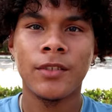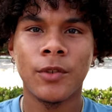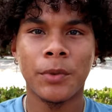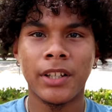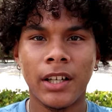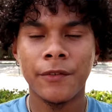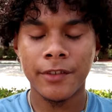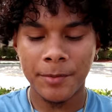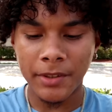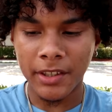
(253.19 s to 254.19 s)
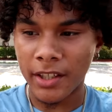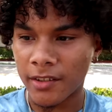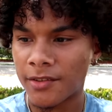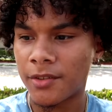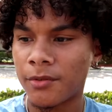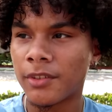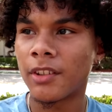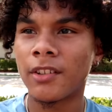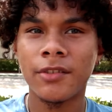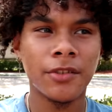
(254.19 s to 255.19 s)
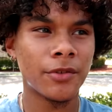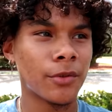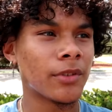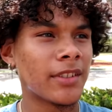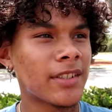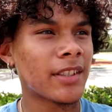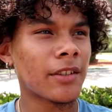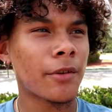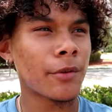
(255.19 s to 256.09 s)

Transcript: So with the Alpha Speed Can tune, the launch control is set at